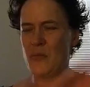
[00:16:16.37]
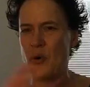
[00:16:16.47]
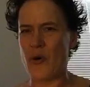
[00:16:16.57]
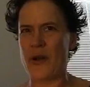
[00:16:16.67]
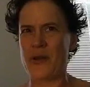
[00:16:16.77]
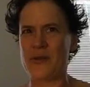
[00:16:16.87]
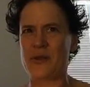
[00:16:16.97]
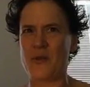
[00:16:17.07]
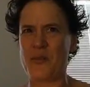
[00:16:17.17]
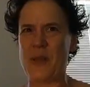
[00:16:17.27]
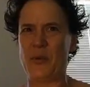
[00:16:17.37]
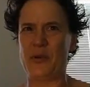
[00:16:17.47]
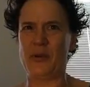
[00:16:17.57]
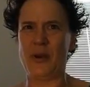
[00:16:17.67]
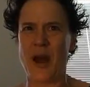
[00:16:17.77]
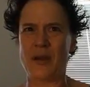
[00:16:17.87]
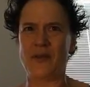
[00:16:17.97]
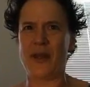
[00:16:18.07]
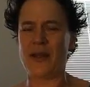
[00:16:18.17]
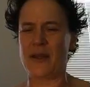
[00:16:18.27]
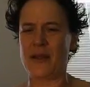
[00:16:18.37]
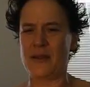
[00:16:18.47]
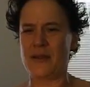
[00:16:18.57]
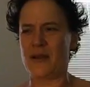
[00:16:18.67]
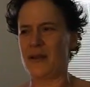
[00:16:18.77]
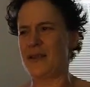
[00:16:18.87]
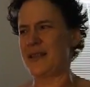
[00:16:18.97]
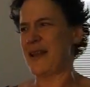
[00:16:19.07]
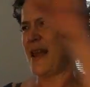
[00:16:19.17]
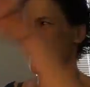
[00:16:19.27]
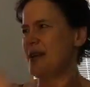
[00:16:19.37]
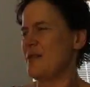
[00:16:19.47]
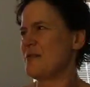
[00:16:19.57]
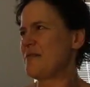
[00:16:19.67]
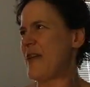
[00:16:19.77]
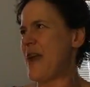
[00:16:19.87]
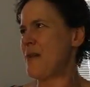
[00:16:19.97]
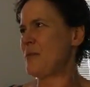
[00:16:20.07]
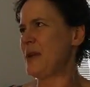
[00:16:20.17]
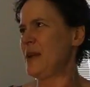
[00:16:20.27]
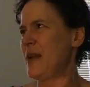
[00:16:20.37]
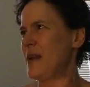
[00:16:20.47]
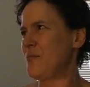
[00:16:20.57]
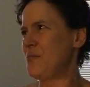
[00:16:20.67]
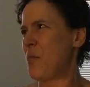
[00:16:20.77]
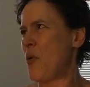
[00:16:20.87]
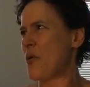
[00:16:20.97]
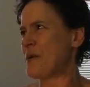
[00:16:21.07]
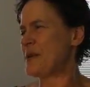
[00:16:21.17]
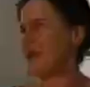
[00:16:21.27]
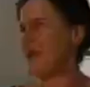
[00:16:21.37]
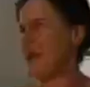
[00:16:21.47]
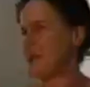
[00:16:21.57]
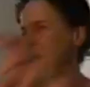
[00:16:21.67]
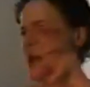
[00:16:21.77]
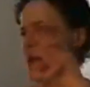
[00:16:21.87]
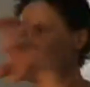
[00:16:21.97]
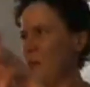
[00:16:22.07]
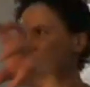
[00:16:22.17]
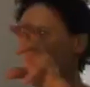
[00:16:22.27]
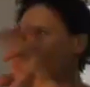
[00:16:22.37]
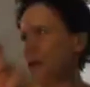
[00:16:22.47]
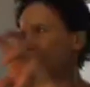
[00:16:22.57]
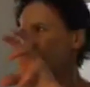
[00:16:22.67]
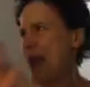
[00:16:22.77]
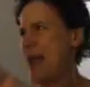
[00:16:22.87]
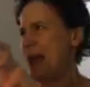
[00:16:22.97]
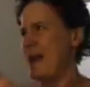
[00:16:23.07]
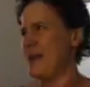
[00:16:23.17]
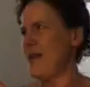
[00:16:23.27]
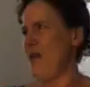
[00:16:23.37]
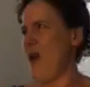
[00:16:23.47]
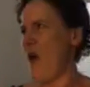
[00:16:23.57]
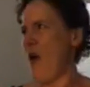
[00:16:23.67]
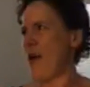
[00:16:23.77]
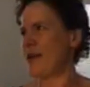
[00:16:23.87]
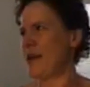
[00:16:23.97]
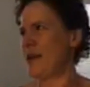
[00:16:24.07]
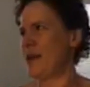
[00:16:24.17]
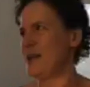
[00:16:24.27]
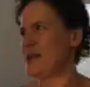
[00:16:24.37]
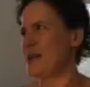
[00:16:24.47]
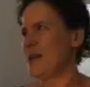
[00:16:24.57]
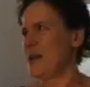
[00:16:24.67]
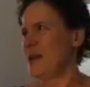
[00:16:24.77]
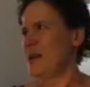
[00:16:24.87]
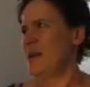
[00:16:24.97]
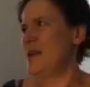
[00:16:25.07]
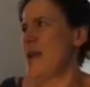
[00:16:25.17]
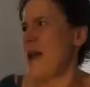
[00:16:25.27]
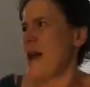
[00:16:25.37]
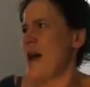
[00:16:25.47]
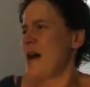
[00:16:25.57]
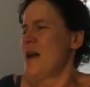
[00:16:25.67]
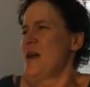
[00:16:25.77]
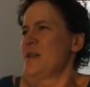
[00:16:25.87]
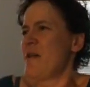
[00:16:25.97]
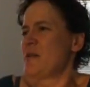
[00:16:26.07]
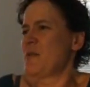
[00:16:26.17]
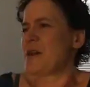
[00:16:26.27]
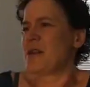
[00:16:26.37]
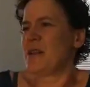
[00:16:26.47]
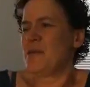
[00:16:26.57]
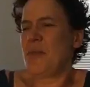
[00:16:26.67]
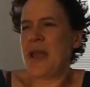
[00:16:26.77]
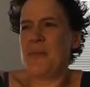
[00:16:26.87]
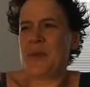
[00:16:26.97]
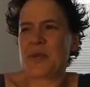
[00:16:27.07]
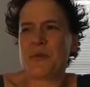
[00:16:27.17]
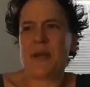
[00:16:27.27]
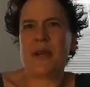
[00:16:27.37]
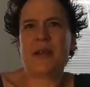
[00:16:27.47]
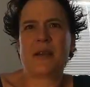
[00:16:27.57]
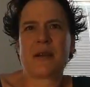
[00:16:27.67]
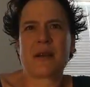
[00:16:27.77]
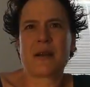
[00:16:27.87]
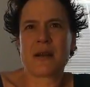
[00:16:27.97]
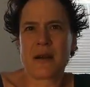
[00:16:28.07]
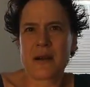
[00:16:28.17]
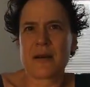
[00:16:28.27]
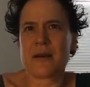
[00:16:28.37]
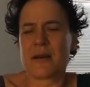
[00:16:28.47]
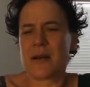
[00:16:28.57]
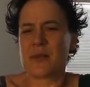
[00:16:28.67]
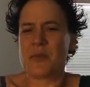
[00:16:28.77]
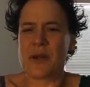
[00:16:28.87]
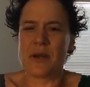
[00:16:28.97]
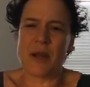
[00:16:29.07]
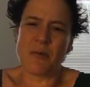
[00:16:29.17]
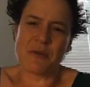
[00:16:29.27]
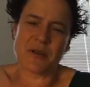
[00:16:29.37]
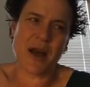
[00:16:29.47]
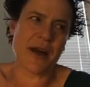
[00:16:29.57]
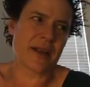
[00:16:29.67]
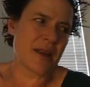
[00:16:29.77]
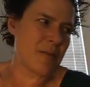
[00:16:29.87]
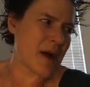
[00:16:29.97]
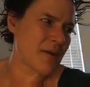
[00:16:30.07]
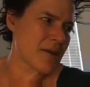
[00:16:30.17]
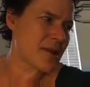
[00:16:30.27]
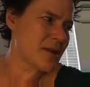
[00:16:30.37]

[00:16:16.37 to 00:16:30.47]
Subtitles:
porno. So people do a lot of like sending her family like porn tapes with her head on it. Yeah. So I was watching a debate between her, because we were talking about